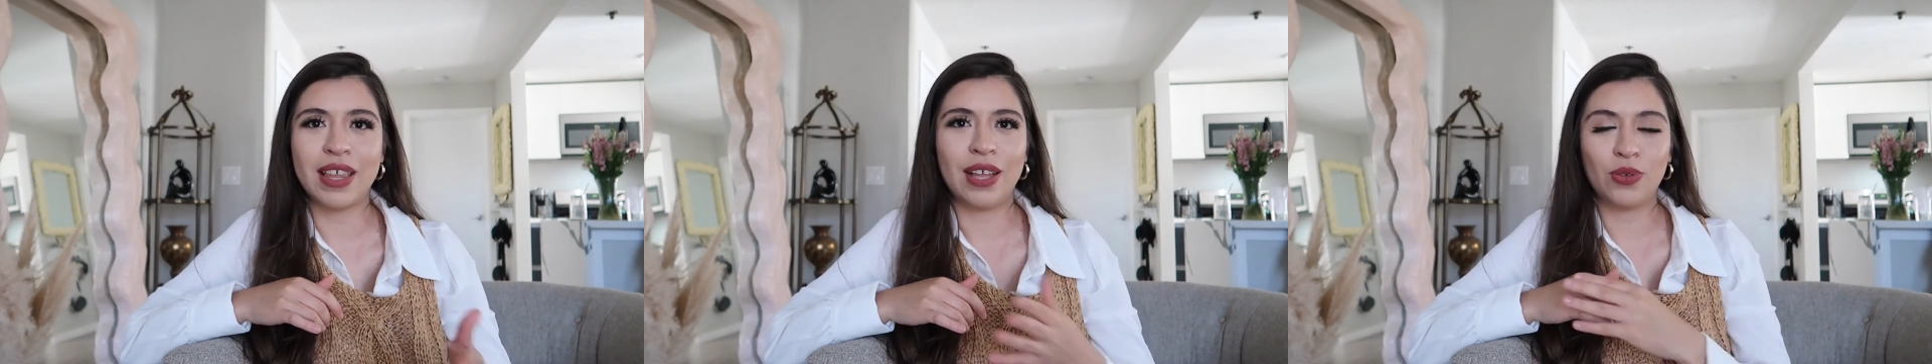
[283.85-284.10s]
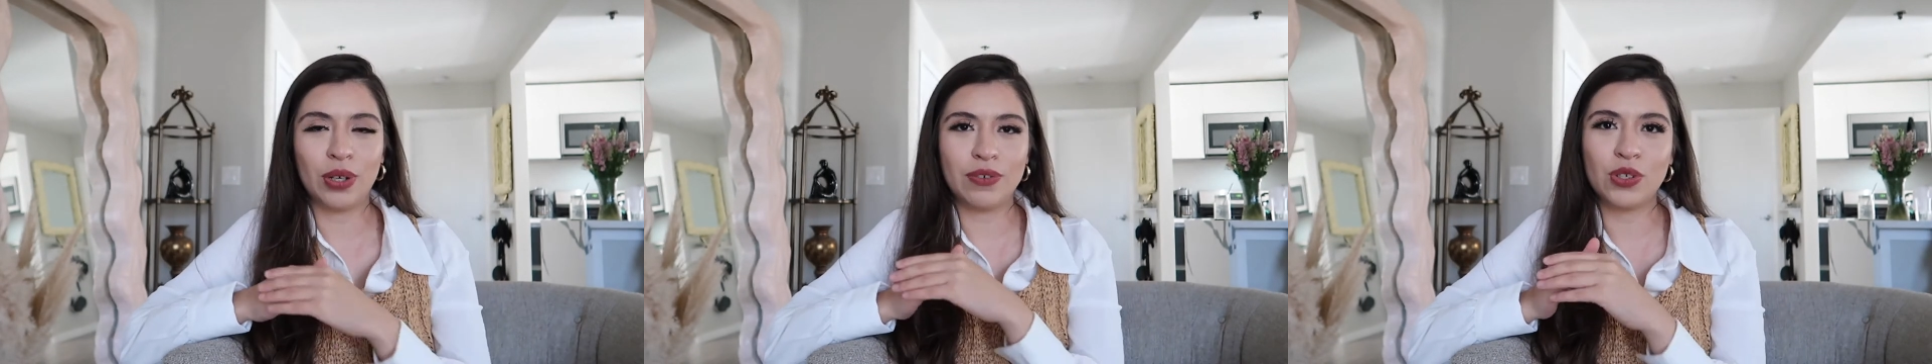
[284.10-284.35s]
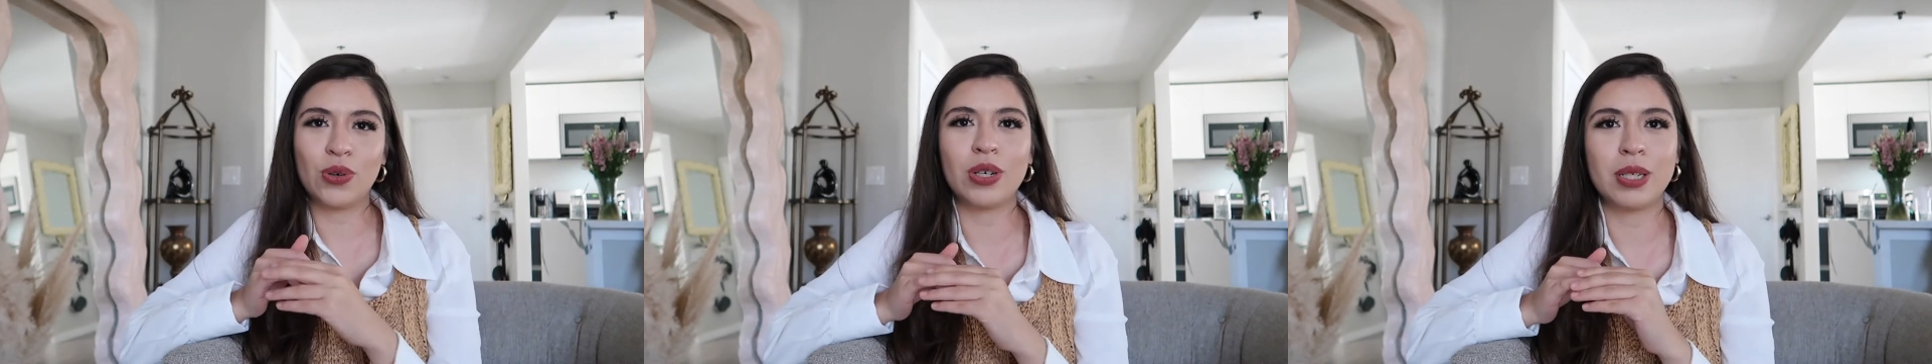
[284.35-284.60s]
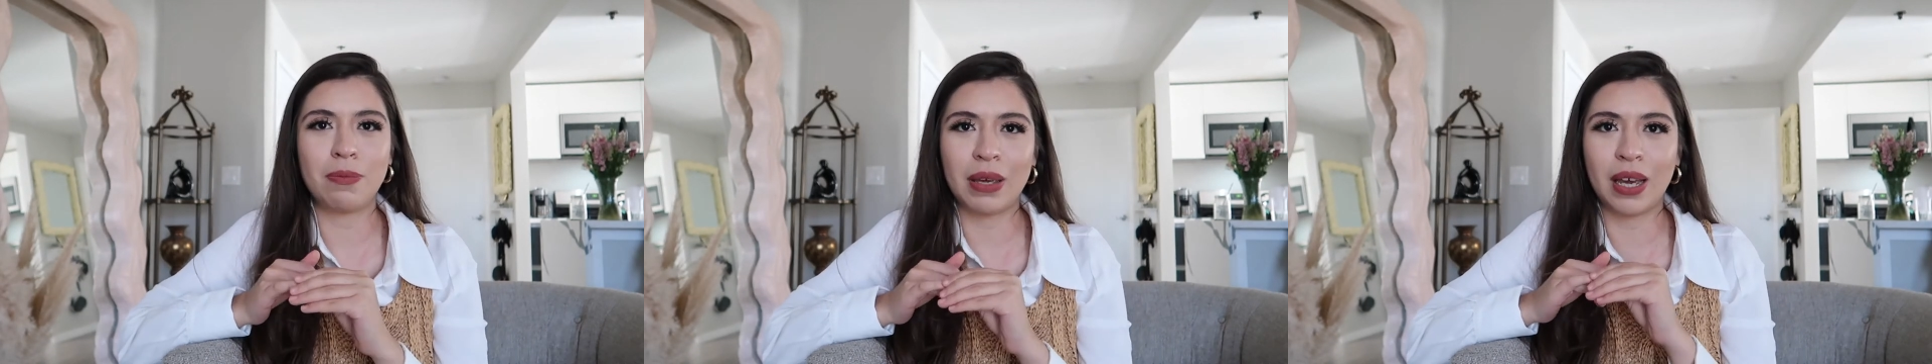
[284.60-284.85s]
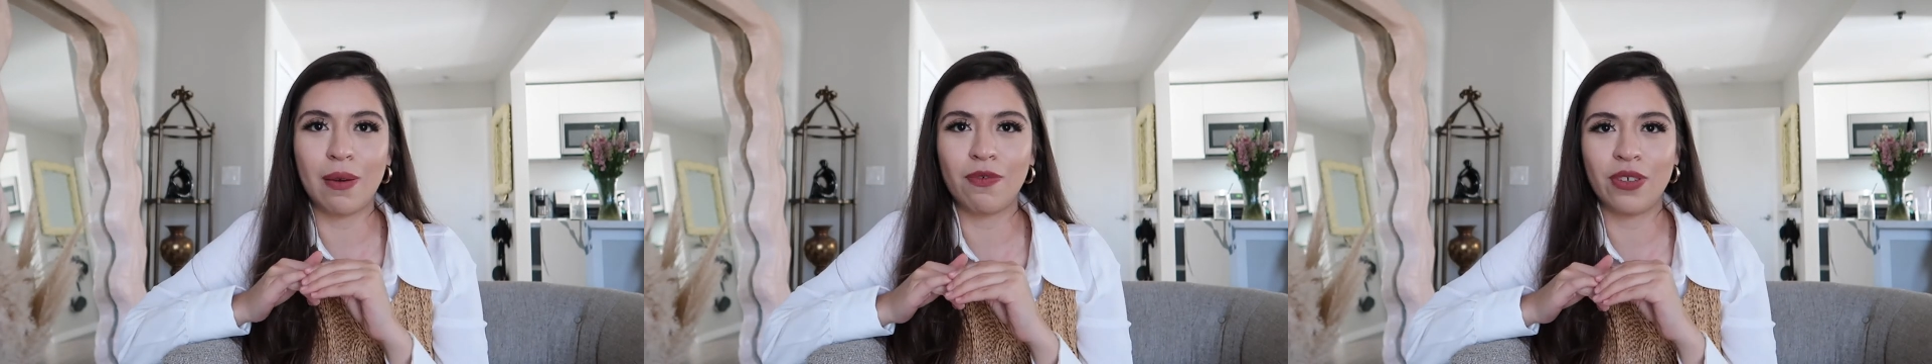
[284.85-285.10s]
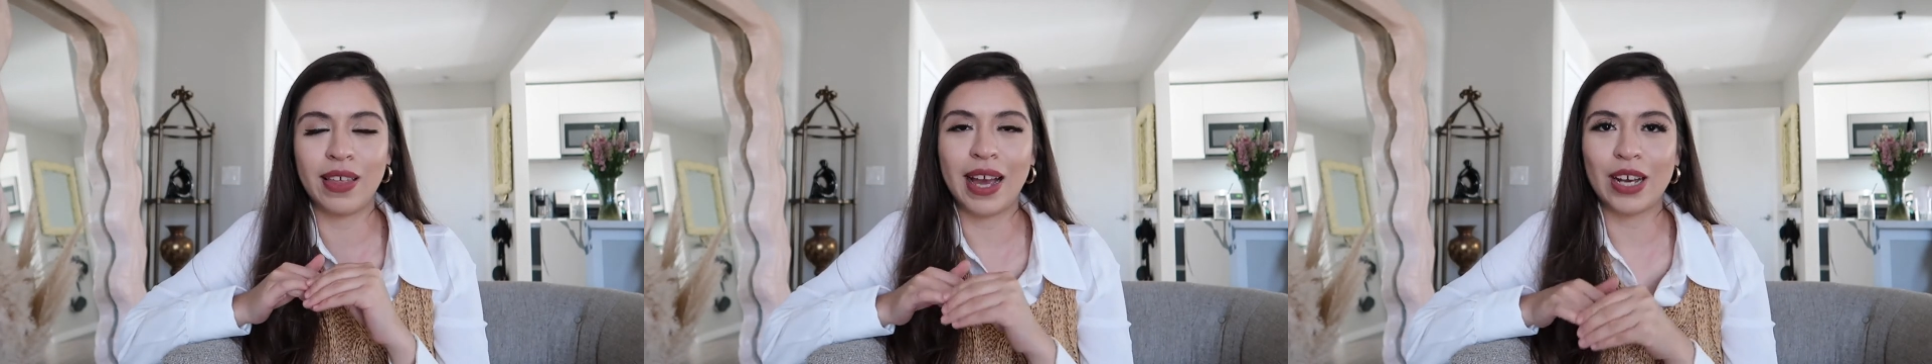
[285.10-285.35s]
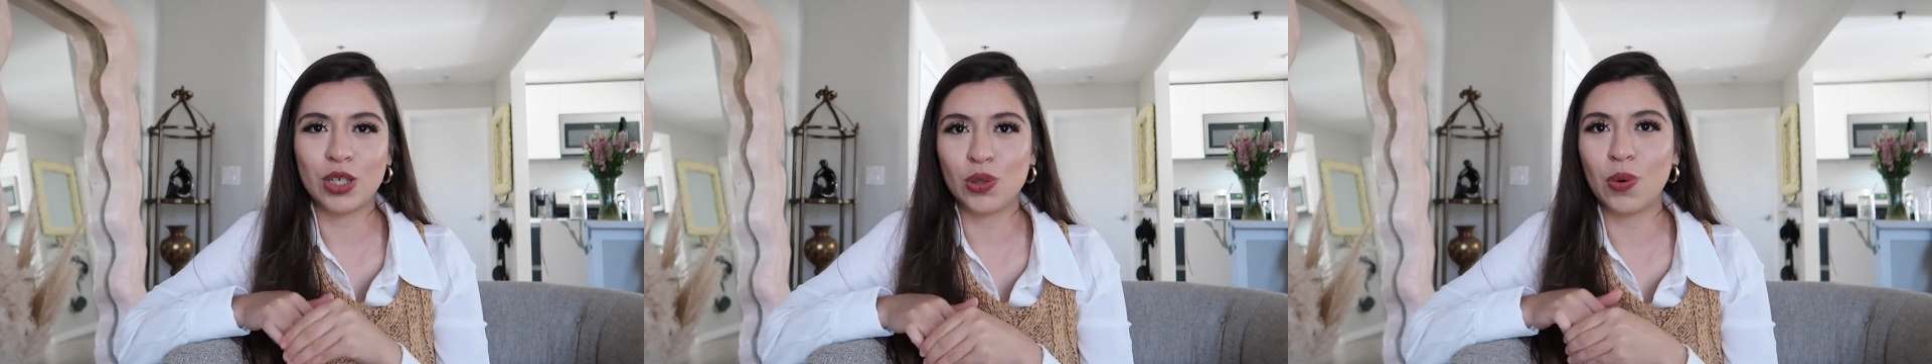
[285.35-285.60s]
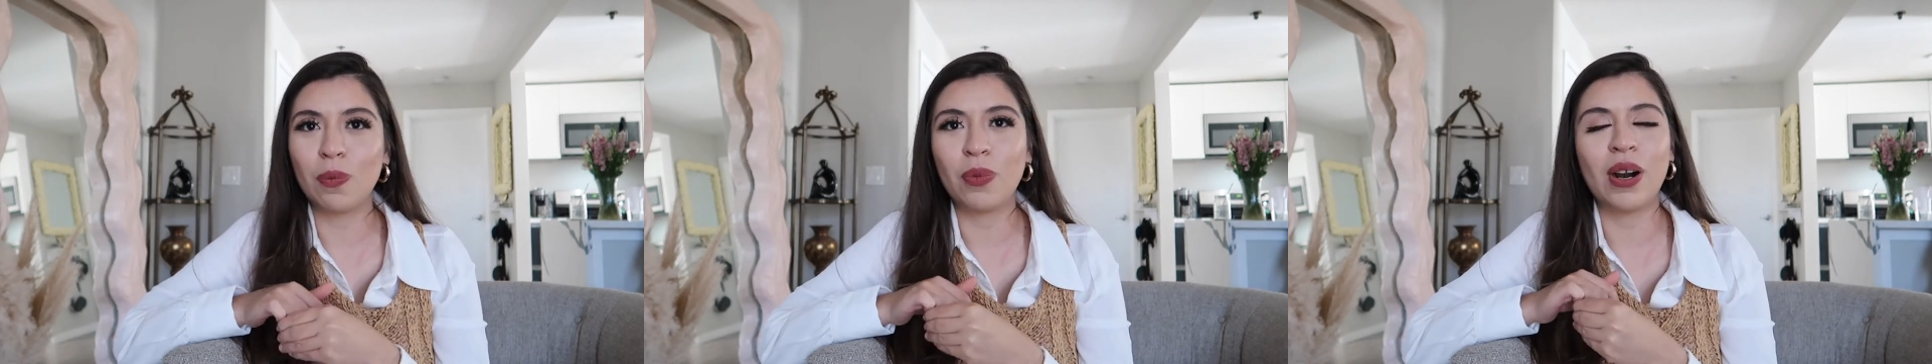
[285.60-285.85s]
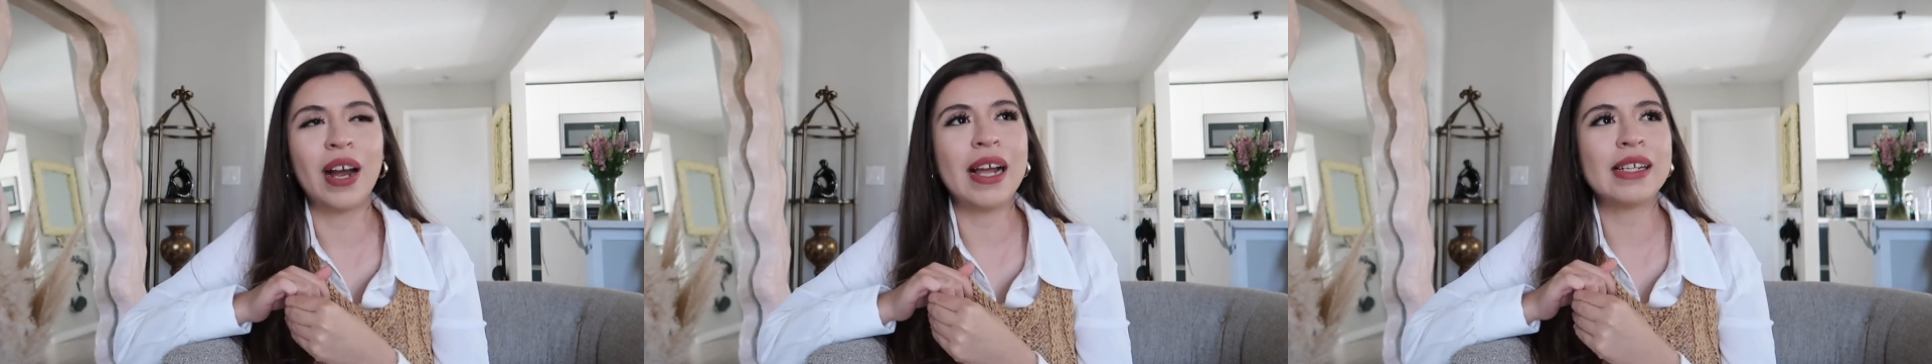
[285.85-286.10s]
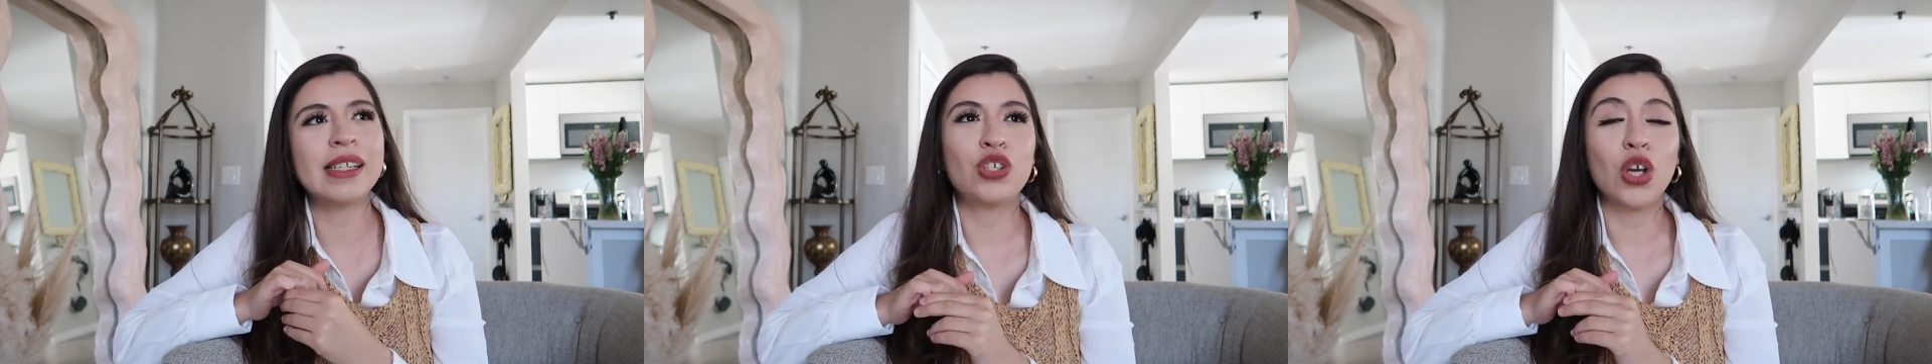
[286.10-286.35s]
that thrift store to pick up for the actual price.